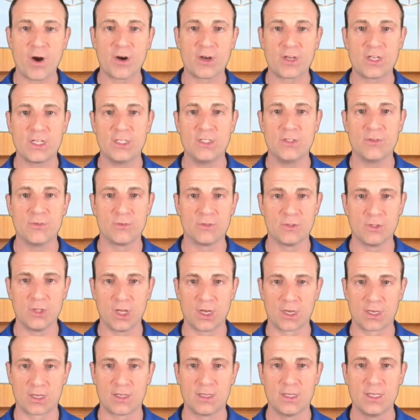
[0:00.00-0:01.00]
can you
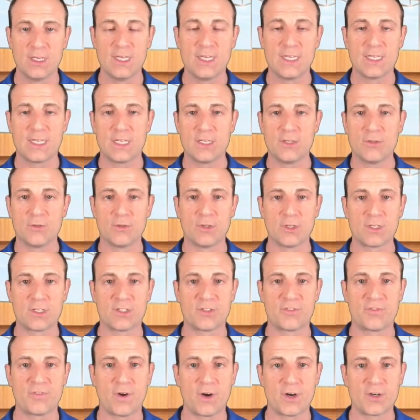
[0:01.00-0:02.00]
look? Can you look as
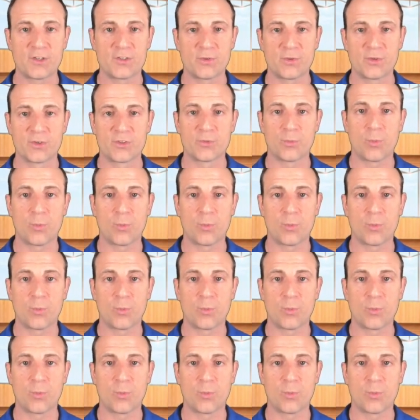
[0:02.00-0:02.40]
far towards